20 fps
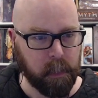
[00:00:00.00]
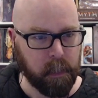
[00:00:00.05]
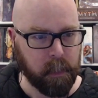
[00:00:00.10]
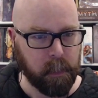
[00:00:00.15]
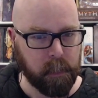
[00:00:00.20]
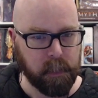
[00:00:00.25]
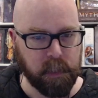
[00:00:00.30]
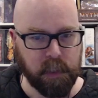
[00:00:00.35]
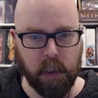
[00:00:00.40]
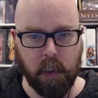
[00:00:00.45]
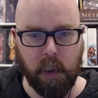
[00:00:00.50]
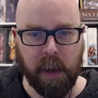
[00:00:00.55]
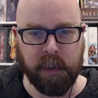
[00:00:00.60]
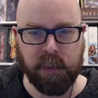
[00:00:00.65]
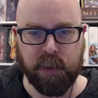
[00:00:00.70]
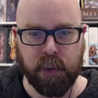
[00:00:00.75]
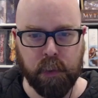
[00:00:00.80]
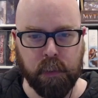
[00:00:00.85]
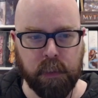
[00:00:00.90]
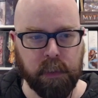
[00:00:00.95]
So I
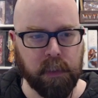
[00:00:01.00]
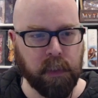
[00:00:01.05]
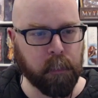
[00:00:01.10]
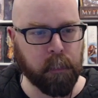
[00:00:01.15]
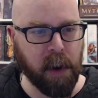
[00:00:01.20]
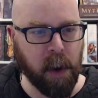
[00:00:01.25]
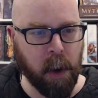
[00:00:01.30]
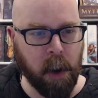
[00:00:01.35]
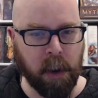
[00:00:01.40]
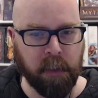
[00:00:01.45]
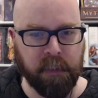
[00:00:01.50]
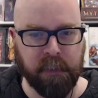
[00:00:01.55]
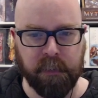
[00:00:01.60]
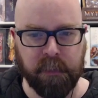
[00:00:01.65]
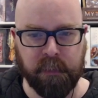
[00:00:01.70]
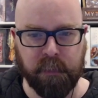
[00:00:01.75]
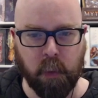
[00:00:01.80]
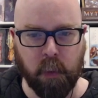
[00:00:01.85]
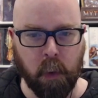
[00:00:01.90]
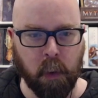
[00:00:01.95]
turned them off
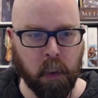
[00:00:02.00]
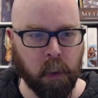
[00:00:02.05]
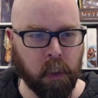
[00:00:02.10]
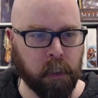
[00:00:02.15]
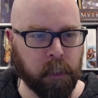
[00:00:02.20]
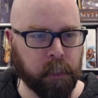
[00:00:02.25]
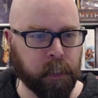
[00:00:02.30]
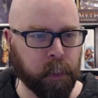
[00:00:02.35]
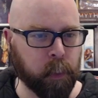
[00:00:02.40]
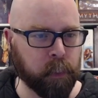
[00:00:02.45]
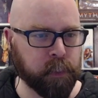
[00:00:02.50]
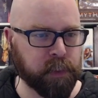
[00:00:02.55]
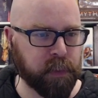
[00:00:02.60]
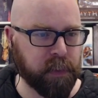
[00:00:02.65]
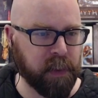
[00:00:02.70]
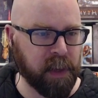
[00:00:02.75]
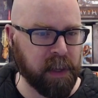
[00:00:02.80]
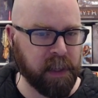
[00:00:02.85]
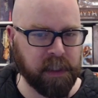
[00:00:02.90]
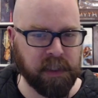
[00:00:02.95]
for those
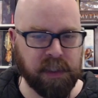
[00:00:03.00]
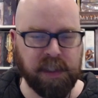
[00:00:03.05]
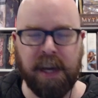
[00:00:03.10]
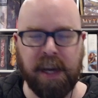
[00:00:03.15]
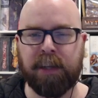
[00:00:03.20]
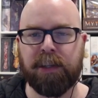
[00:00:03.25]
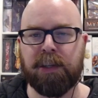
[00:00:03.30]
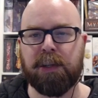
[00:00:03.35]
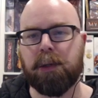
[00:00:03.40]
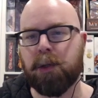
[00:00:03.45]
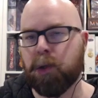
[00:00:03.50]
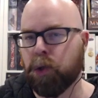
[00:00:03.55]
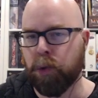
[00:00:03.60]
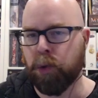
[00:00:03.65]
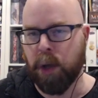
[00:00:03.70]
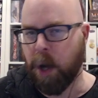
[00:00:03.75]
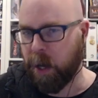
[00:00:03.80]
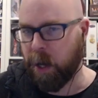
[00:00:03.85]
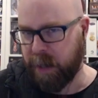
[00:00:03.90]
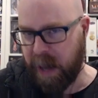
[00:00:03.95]
things that do
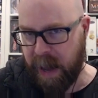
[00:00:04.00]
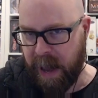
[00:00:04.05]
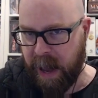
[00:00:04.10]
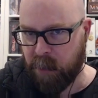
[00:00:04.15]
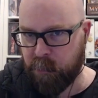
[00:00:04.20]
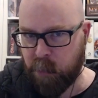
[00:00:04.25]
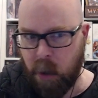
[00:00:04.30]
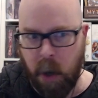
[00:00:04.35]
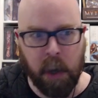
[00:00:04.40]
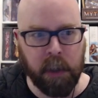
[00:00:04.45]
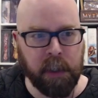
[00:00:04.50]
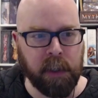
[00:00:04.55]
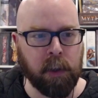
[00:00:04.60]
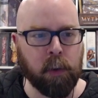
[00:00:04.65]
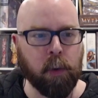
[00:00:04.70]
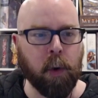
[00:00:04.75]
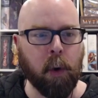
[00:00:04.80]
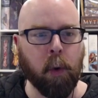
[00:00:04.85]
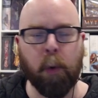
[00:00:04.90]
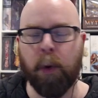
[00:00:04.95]
not have
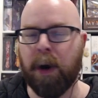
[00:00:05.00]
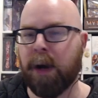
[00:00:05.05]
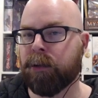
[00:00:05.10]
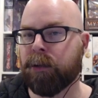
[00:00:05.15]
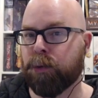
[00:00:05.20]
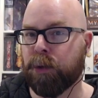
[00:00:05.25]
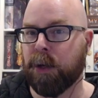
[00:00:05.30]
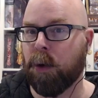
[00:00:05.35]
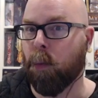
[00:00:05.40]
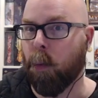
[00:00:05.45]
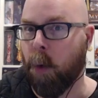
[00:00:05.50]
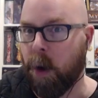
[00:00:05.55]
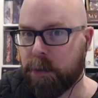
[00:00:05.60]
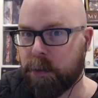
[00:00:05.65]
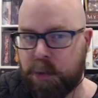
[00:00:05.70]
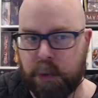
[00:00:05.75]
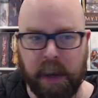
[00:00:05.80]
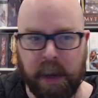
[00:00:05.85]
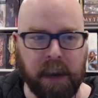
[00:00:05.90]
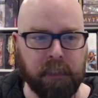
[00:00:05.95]
audio, or I do not
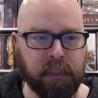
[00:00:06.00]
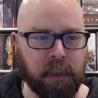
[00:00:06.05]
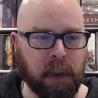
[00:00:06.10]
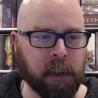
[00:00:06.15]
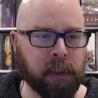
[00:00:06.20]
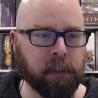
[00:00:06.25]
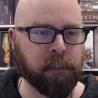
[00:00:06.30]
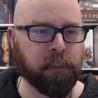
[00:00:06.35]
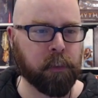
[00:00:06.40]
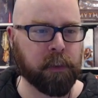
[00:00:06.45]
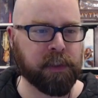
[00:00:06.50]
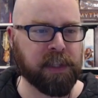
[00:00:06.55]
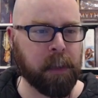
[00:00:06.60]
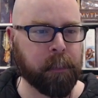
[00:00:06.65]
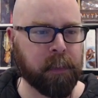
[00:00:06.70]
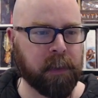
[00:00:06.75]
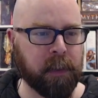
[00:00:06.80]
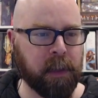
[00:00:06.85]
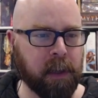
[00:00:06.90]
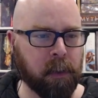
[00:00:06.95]
want to have audio. For
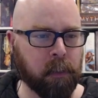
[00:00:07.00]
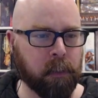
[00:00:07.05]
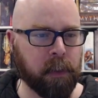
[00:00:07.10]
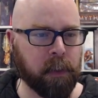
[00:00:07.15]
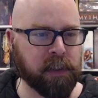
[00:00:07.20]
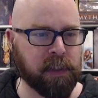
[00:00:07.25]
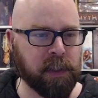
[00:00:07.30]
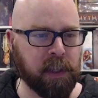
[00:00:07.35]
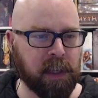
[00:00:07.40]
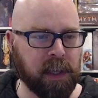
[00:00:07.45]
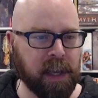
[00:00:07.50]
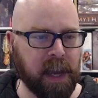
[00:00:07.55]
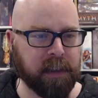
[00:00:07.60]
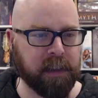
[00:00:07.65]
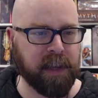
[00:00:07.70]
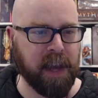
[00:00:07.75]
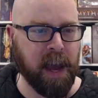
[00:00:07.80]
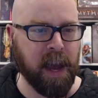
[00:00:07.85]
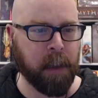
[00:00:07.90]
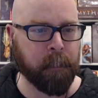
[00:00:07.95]
example, here is the
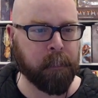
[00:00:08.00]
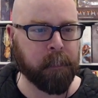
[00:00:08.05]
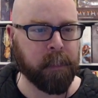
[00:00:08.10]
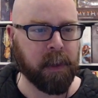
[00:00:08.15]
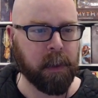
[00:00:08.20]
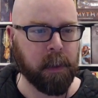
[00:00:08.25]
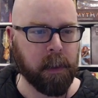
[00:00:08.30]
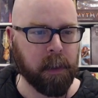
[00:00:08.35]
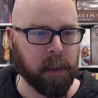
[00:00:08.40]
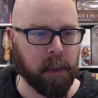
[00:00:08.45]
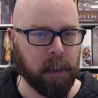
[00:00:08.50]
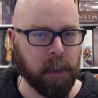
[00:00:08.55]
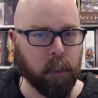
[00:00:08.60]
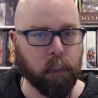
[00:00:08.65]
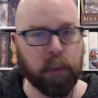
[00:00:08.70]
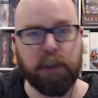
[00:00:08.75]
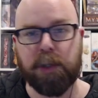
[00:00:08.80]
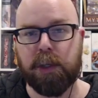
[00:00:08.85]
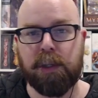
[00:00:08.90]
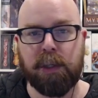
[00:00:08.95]
cat cam,
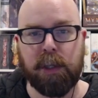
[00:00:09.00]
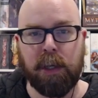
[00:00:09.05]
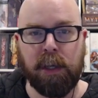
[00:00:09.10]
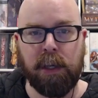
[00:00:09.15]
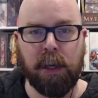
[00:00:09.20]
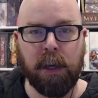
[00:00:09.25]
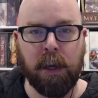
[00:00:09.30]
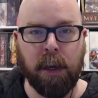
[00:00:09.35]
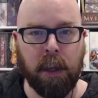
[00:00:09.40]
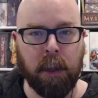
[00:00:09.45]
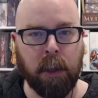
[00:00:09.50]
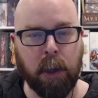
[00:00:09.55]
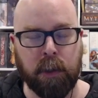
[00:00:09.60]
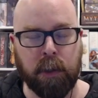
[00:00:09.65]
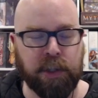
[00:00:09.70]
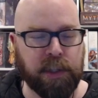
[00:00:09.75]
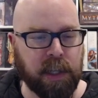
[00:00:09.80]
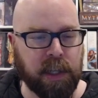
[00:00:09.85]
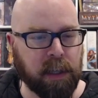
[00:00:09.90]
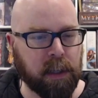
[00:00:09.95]
which is a
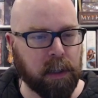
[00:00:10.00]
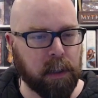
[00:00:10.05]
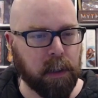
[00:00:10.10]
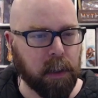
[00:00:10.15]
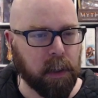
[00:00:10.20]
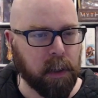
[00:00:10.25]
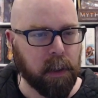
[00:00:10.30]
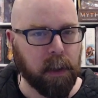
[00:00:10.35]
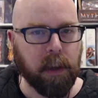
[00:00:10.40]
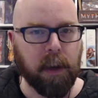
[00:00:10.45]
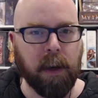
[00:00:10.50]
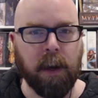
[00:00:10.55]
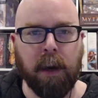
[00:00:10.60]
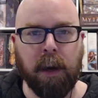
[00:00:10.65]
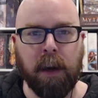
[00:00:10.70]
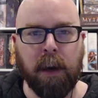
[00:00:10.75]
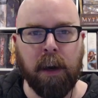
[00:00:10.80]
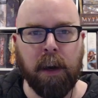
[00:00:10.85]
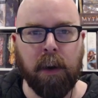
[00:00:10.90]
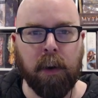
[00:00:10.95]
Logitech
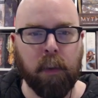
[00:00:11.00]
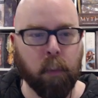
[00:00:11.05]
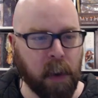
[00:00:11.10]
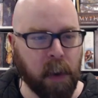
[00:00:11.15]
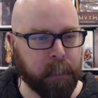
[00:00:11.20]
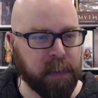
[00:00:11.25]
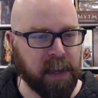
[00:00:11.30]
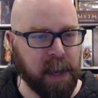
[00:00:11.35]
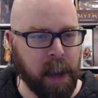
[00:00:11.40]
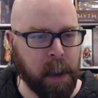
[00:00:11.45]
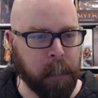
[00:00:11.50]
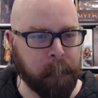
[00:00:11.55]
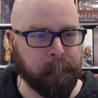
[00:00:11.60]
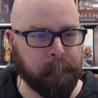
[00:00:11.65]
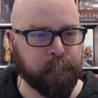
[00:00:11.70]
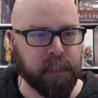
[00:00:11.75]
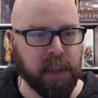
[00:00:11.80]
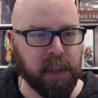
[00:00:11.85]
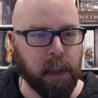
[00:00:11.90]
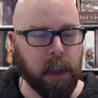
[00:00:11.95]
webcam,
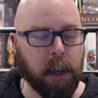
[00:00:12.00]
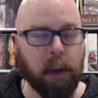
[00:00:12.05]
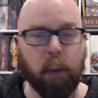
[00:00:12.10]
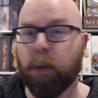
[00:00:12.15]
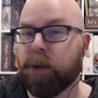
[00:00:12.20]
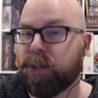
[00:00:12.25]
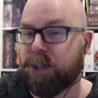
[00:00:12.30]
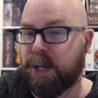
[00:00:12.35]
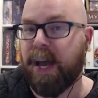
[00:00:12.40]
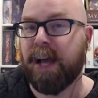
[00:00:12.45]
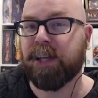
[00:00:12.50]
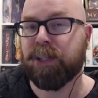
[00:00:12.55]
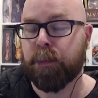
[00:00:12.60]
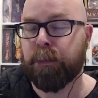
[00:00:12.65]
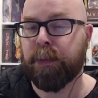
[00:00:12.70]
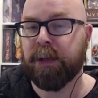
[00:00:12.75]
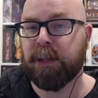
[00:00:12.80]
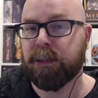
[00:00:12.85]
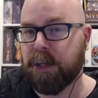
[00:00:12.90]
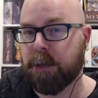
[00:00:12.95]
which has a
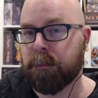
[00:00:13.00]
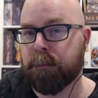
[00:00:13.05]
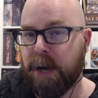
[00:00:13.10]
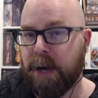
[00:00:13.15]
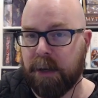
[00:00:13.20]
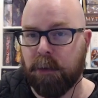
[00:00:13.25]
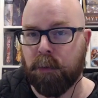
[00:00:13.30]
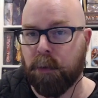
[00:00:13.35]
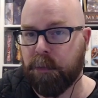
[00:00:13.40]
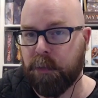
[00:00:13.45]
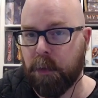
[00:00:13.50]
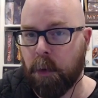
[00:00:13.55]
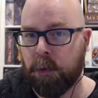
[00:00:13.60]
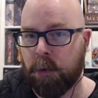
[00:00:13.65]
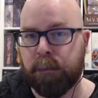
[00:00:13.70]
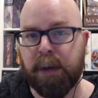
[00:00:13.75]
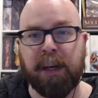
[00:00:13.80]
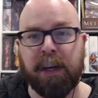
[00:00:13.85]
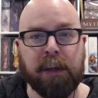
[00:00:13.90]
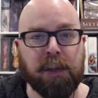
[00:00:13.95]
built-in microphone,
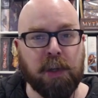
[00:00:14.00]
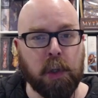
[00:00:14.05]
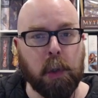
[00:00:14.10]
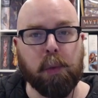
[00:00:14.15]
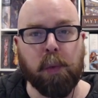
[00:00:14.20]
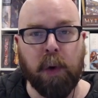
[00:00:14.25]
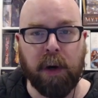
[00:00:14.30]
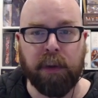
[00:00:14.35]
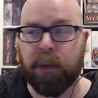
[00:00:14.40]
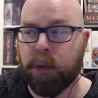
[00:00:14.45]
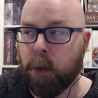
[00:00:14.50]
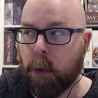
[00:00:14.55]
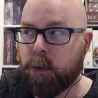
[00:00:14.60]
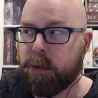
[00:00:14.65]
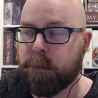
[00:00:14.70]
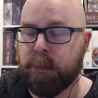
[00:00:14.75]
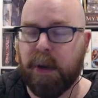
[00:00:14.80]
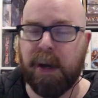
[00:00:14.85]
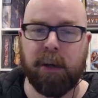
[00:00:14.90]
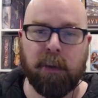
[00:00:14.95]
but I don't want
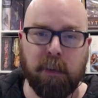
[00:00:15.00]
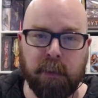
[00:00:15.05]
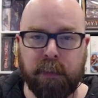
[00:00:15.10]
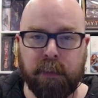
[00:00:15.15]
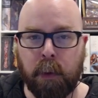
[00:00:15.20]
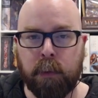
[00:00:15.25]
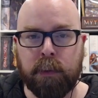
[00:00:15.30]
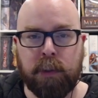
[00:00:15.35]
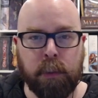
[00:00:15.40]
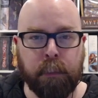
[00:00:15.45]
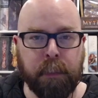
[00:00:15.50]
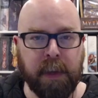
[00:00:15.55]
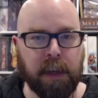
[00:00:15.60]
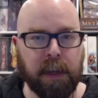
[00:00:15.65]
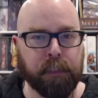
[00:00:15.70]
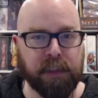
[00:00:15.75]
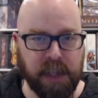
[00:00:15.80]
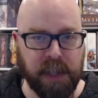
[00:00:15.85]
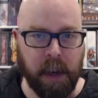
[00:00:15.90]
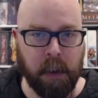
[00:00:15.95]
those microphones to pick
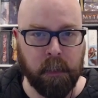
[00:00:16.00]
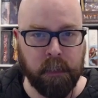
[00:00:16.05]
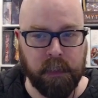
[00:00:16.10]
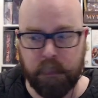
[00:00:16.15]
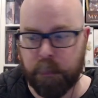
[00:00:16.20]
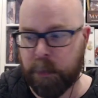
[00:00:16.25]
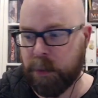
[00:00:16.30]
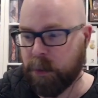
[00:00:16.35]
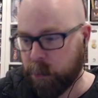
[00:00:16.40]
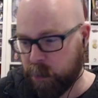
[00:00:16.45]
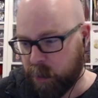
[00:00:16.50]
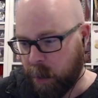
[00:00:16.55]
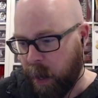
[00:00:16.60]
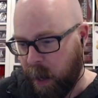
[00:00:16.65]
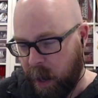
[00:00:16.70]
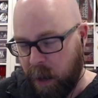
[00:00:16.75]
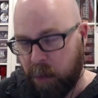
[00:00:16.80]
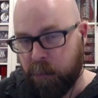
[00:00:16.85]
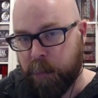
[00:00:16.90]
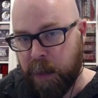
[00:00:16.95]
up sound because I
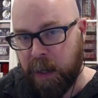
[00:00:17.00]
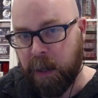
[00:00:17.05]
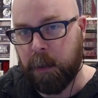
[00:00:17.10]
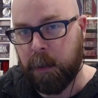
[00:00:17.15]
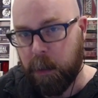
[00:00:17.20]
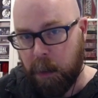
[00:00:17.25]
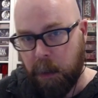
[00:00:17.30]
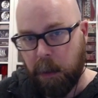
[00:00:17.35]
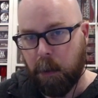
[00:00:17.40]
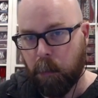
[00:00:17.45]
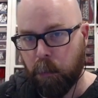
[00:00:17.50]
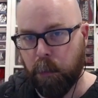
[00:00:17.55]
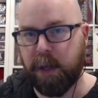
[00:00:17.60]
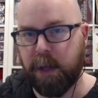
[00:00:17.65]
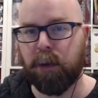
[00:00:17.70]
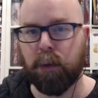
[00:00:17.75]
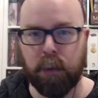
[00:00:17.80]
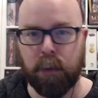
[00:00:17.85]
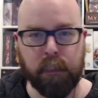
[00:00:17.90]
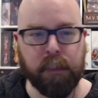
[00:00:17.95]
have my
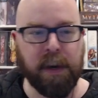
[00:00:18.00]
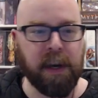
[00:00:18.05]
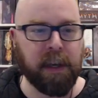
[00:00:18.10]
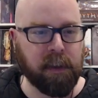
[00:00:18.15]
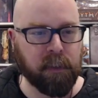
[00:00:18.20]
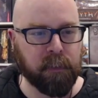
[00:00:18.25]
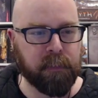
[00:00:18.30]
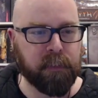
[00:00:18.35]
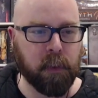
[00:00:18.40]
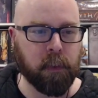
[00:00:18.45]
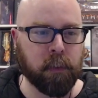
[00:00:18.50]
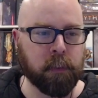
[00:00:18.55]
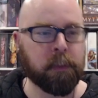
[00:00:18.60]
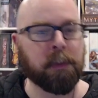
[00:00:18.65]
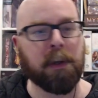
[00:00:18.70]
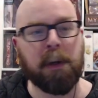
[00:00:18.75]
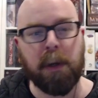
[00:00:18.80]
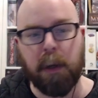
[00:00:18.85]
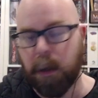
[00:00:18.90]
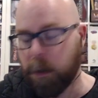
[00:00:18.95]
regular
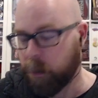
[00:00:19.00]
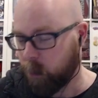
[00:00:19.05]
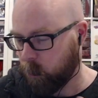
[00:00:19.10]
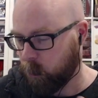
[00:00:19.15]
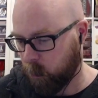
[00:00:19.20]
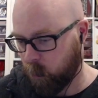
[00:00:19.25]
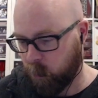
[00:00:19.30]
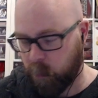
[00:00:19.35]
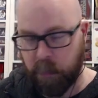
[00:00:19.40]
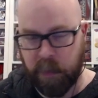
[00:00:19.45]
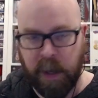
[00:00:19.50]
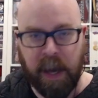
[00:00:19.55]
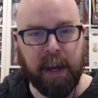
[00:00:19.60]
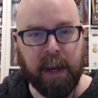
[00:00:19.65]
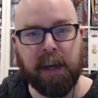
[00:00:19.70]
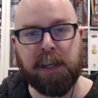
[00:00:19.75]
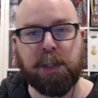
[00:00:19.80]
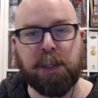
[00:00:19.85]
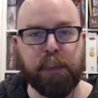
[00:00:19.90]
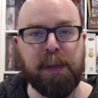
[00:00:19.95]
microphone that
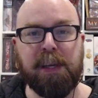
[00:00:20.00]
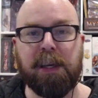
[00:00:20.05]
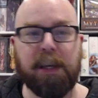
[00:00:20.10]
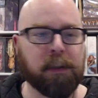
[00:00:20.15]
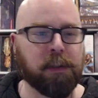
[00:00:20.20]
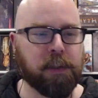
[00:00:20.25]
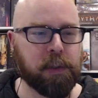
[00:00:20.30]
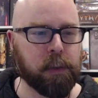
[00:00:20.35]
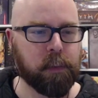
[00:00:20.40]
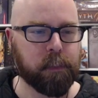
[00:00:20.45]
I speak into.